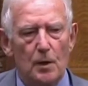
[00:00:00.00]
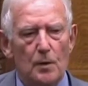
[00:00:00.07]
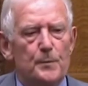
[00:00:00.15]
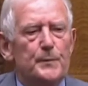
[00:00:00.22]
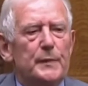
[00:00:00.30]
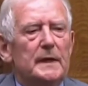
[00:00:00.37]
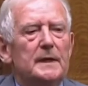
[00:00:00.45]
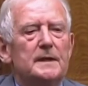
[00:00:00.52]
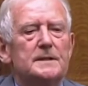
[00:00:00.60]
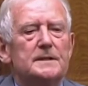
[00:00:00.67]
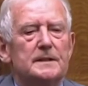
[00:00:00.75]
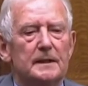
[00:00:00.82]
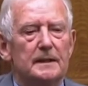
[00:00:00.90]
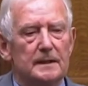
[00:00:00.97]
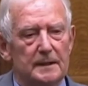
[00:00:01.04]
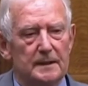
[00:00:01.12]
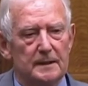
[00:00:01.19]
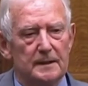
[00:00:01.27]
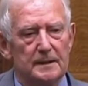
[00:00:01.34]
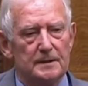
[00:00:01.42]
ability
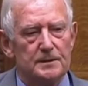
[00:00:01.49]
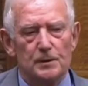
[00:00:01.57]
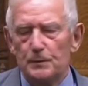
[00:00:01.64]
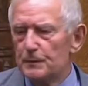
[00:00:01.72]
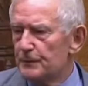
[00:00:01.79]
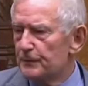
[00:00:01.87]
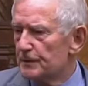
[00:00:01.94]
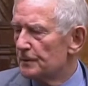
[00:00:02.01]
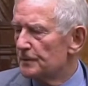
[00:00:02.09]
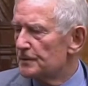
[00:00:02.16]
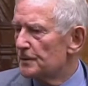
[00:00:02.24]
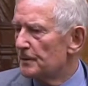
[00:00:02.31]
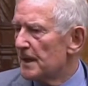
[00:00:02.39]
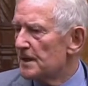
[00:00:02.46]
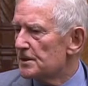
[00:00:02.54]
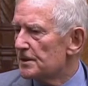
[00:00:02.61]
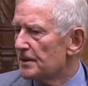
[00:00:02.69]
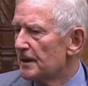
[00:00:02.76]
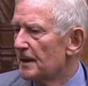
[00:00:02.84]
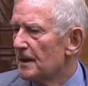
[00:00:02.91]
to
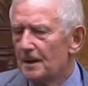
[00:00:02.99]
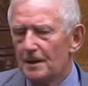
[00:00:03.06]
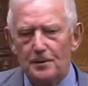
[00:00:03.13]
actually